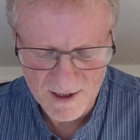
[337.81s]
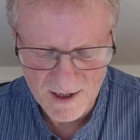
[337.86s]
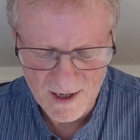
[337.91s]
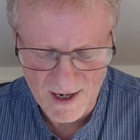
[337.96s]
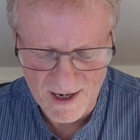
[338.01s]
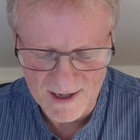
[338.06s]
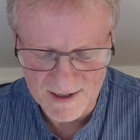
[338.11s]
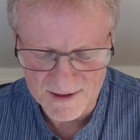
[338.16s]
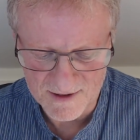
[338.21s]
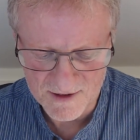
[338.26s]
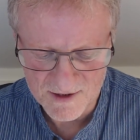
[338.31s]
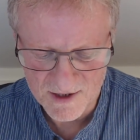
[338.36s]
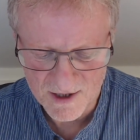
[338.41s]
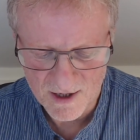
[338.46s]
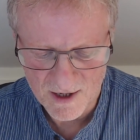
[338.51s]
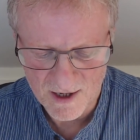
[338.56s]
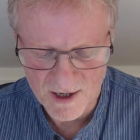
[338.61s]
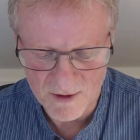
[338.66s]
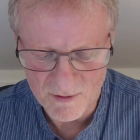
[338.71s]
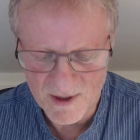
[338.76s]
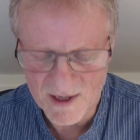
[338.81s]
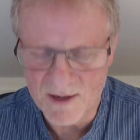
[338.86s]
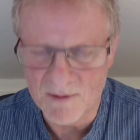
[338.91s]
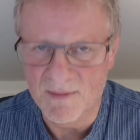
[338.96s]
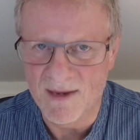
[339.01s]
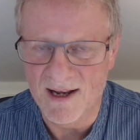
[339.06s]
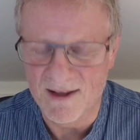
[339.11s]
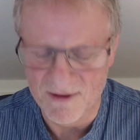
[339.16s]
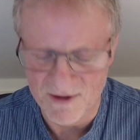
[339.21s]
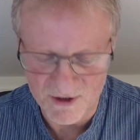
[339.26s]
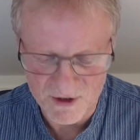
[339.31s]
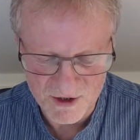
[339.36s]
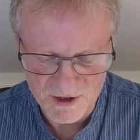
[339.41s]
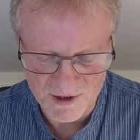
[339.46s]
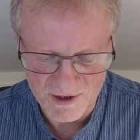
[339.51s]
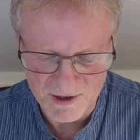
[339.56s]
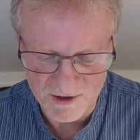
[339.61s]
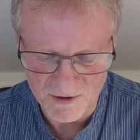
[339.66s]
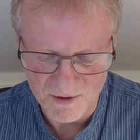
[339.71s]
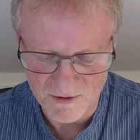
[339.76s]
And I recommend that you
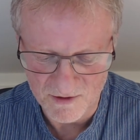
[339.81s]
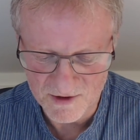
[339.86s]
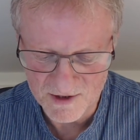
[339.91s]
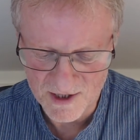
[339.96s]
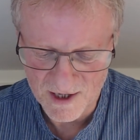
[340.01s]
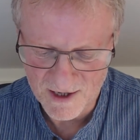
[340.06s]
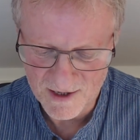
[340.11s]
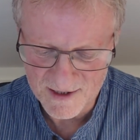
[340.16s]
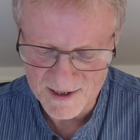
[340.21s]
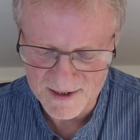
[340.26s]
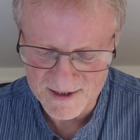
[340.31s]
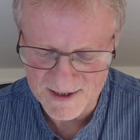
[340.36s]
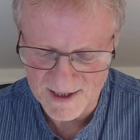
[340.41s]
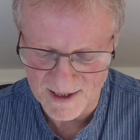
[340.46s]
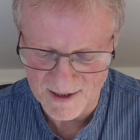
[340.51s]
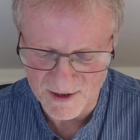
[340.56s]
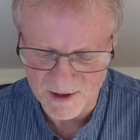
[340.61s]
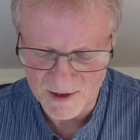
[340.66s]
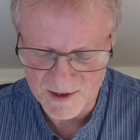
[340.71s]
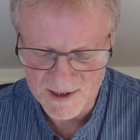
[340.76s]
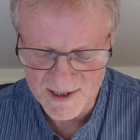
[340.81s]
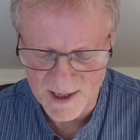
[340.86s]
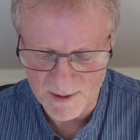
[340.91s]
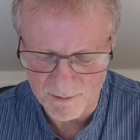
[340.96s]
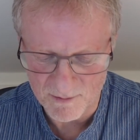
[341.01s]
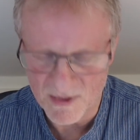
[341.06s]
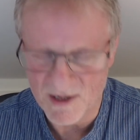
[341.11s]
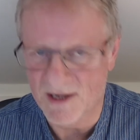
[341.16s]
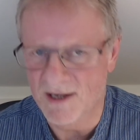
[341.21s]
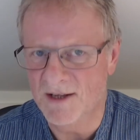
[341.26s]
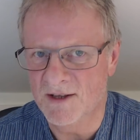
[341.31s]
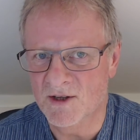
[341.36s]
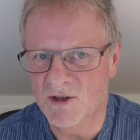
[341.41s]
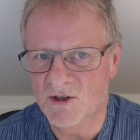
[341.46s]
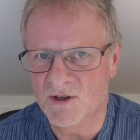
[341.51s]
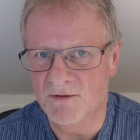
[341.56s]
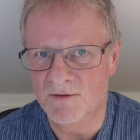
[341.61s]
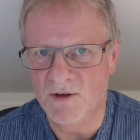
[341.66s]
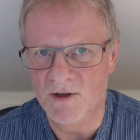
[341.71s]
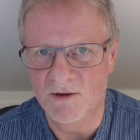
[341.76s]
use the standard template that
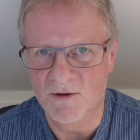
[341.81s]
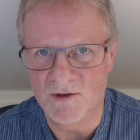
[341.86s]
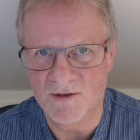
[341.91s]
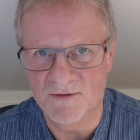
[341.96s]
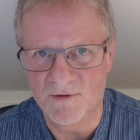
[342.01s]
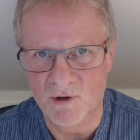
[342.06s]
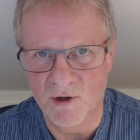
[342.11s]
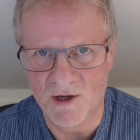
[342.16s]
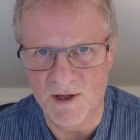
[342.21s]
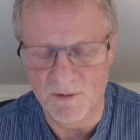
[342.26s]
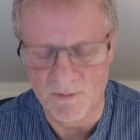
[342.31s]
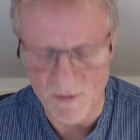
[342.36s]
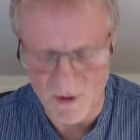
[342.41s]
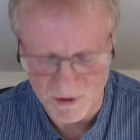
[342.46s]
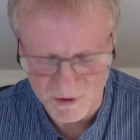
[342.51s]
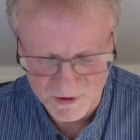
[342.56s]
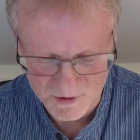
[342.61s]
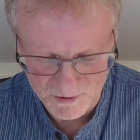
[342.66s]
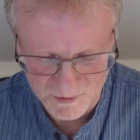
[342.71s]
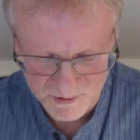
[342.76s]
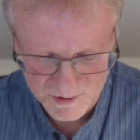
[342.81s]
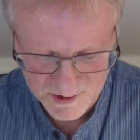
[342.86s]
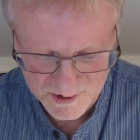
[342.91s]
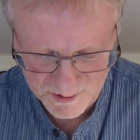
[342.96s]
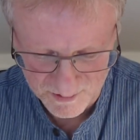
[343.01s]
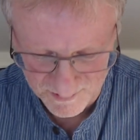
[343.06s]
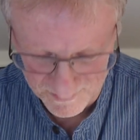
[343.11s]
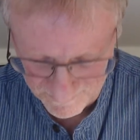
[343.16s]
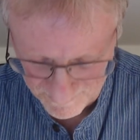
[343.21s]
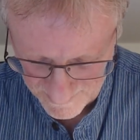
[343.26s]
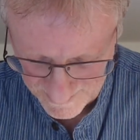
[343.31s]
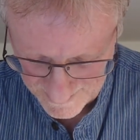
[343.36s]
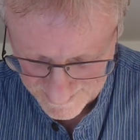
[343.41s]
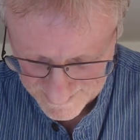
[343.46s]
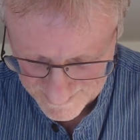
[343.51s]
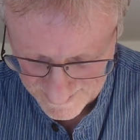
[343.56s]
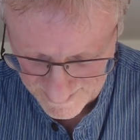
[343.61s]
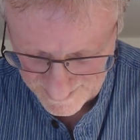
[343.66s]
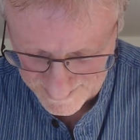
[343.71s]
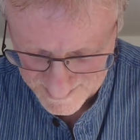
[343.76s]
you've used for other modules to reflect
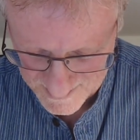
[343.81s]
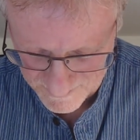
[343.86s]
that.